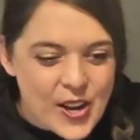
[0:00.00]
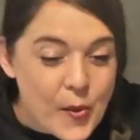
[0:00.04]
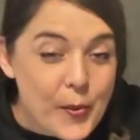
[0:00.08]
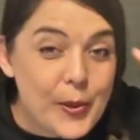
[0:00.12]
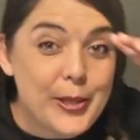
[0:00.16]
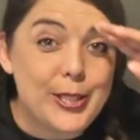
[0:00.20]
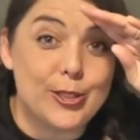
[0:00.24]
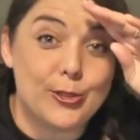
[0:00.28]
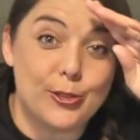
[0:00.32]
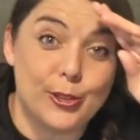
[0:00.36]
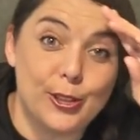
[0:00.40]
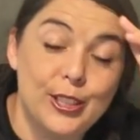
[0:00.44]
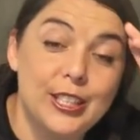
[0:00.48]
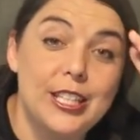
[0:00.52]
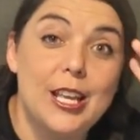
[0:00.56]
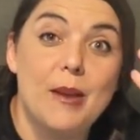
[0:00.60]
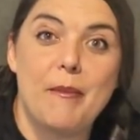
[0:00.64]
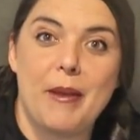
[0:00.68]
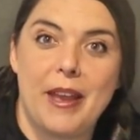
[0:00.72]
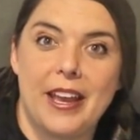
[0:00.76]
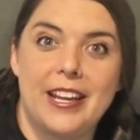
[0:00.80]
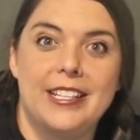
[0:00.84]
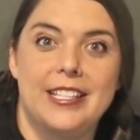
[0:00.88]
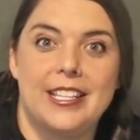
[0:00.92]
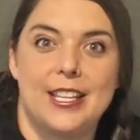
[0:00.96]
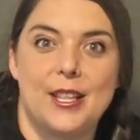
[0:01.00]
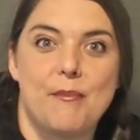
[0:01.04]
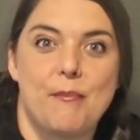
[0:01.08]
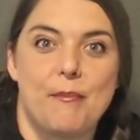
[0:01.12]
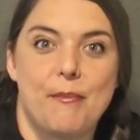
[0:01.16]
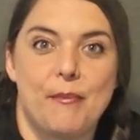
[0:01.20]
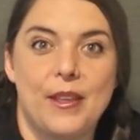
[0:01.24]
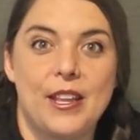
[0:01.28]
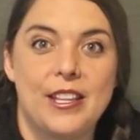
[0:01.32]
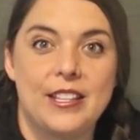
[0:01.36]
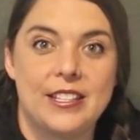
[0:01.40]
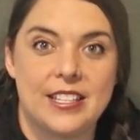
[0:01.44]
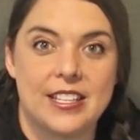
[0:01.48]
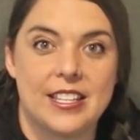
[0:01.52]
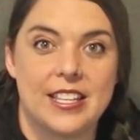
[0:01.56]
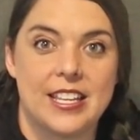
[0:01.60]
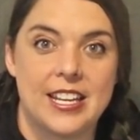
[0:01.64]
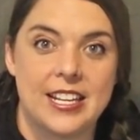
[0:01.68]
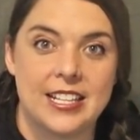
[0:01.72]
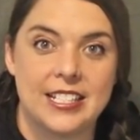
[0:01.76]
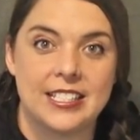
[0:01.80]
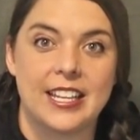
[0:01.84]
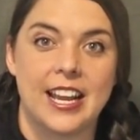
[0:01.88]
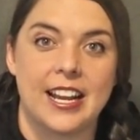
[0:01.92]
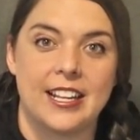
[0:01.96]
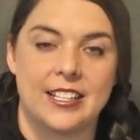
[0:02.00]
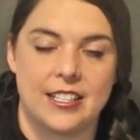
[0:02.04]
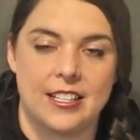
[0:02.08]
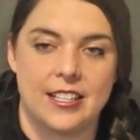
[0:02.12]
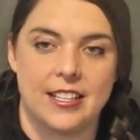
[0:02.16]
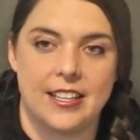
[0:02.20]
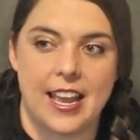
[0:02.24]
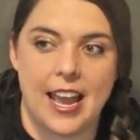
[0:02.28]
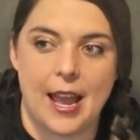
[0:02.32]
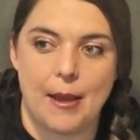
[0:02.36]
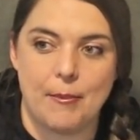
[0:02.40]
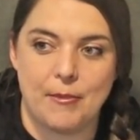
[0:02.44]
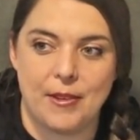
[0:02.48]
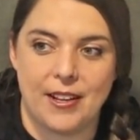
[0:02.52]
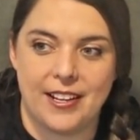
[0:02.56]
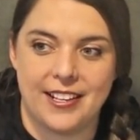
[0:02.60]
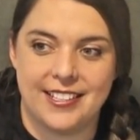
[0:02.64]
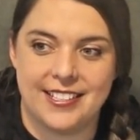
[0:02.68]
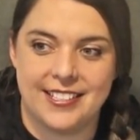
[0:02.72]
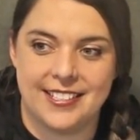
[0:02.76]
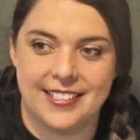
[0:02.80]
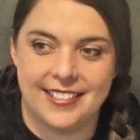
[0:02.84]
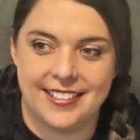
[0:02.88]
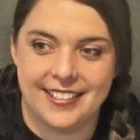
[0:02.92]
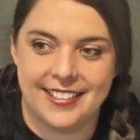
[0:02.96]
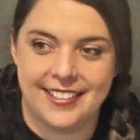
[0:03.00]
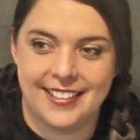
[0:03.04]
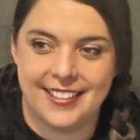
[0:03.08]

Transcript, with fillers: We screwed them into into the insides of the cabinets.